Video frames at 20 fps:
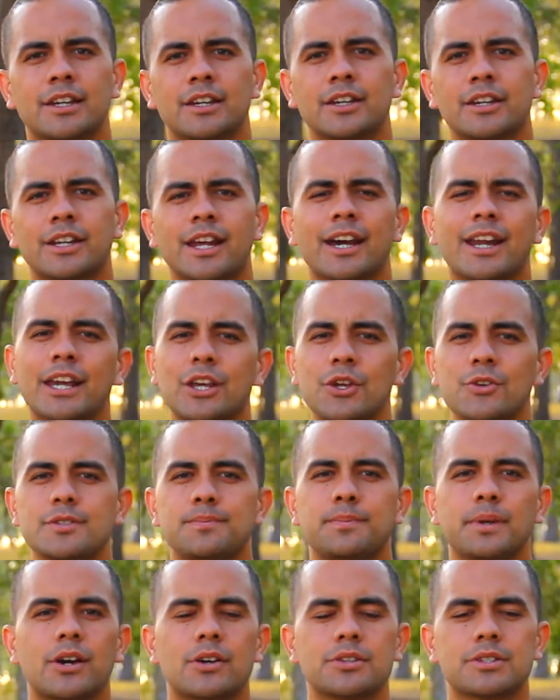And I use
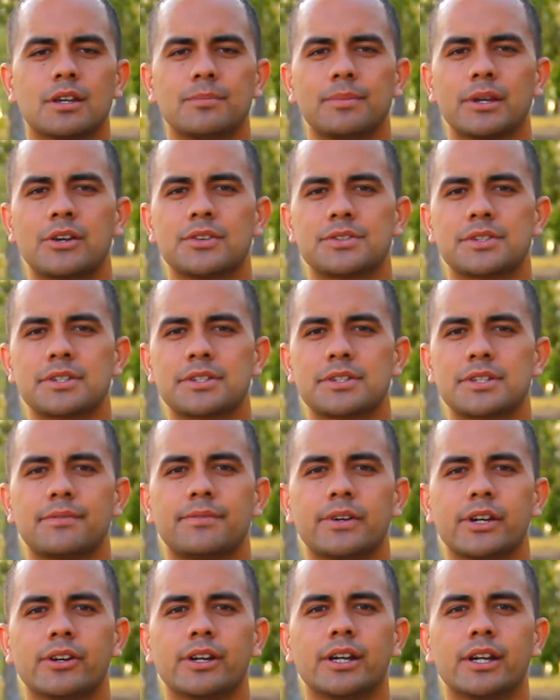Beyonce because this is a
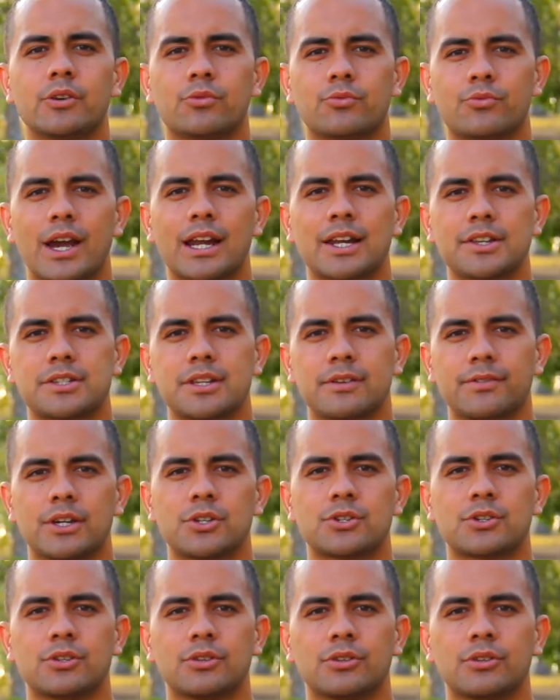very relative
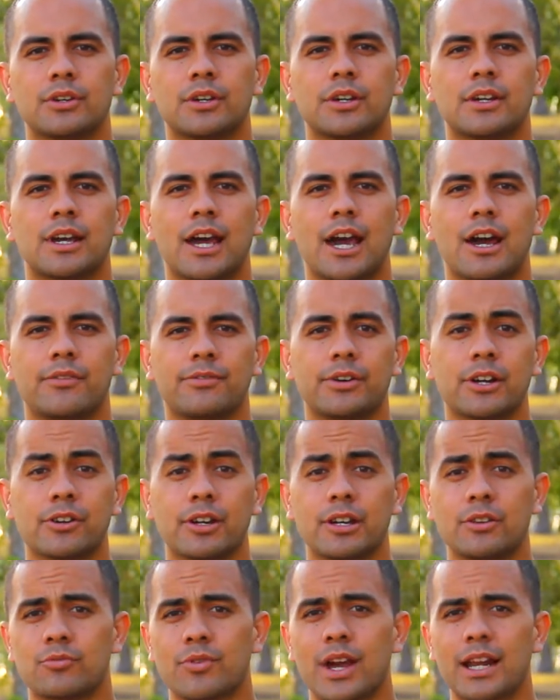issue, a
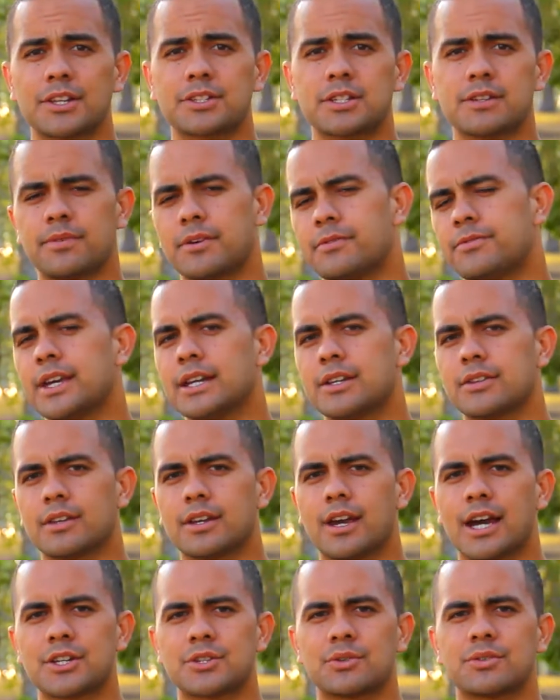very relative event,
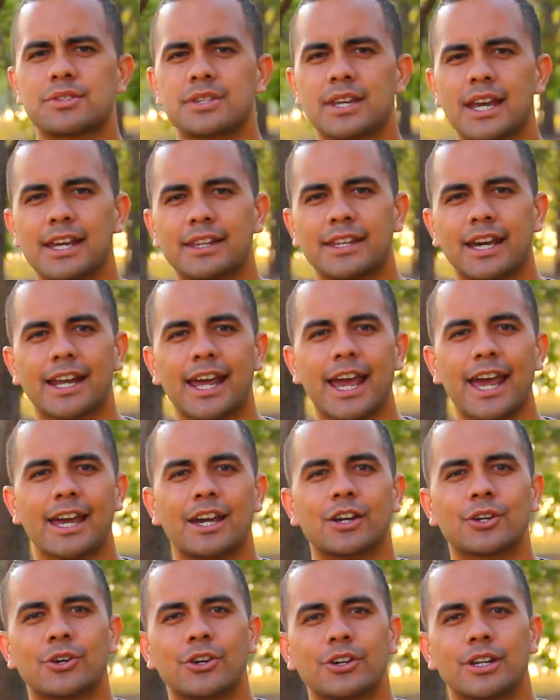I should say, that
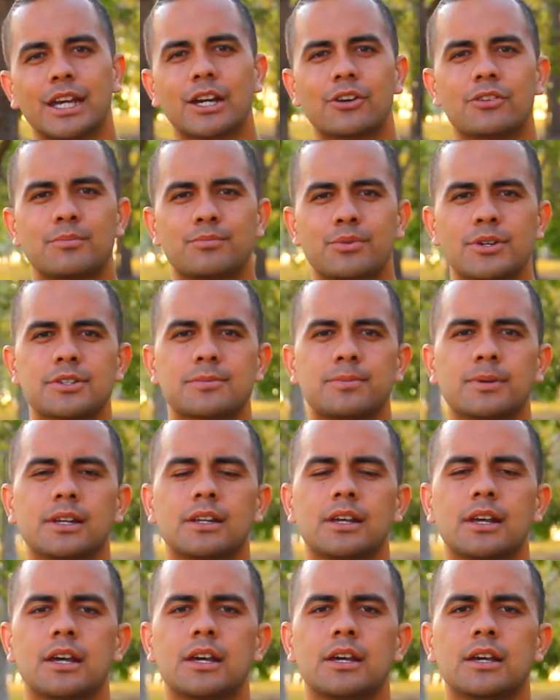occurred here in Brisbane
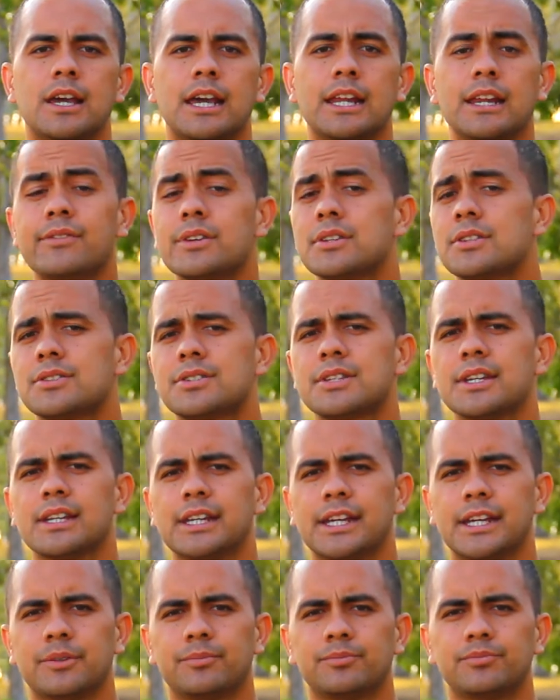and even in
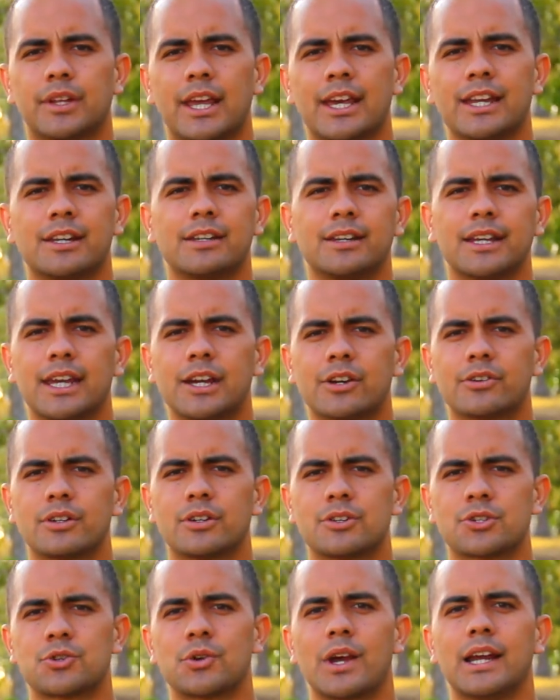Sydney and here in
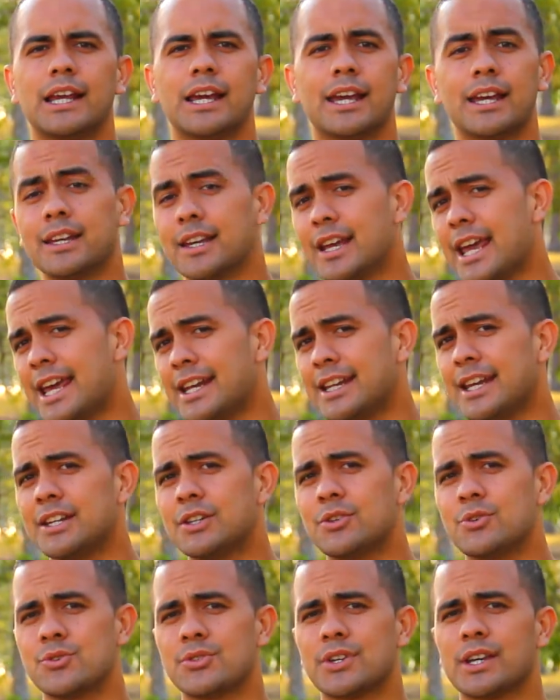Australia and in
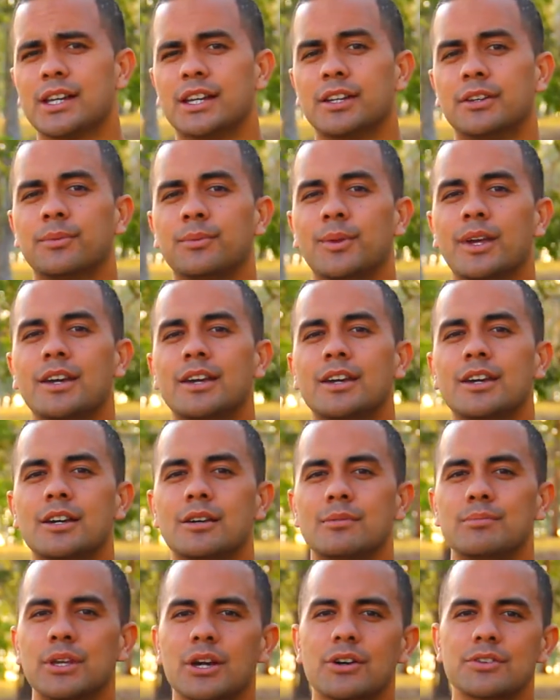New Zealand.
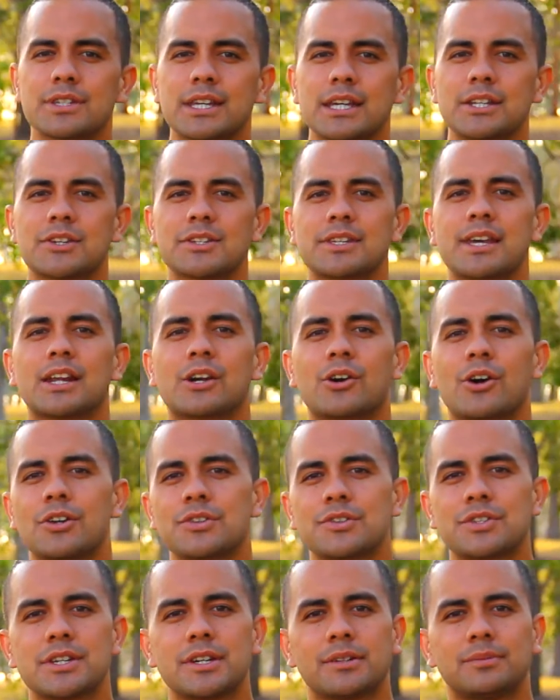Beyonce just had a
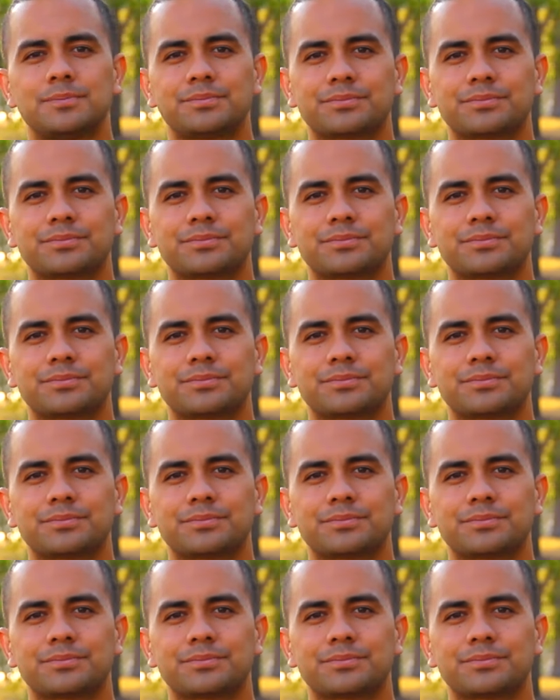concert,